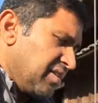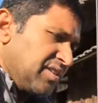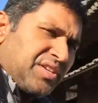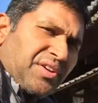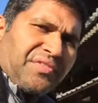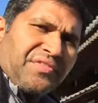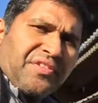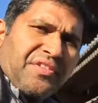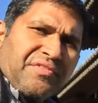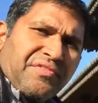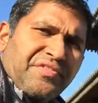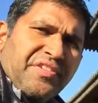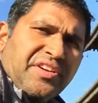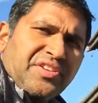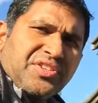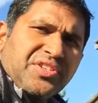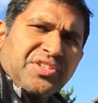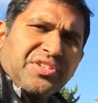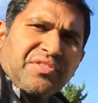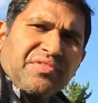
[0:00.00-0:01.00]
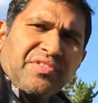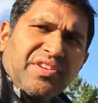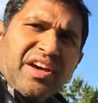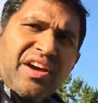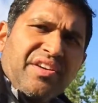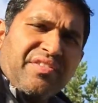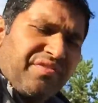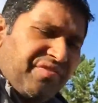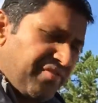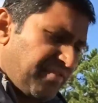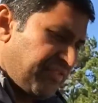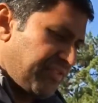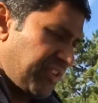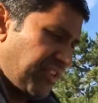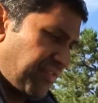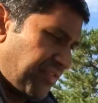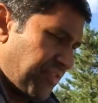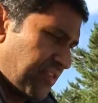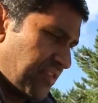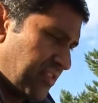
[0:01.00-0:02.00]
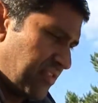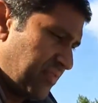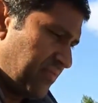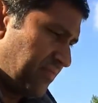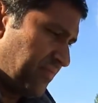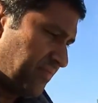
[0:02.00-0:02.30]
different phases of life, different